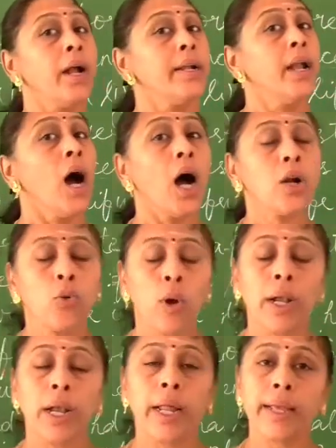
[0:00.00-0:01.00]
Not
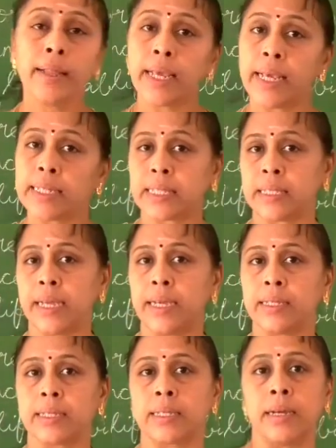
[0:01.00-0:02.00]
only these
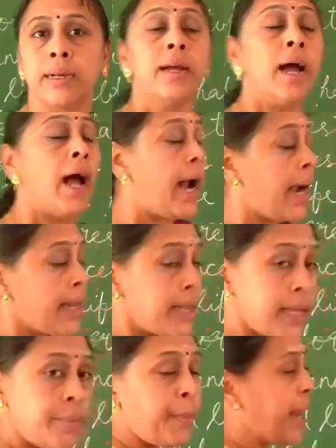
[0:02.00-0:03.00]
things,
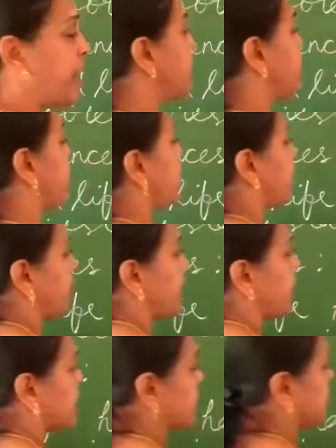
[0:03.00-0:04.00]
another main thing is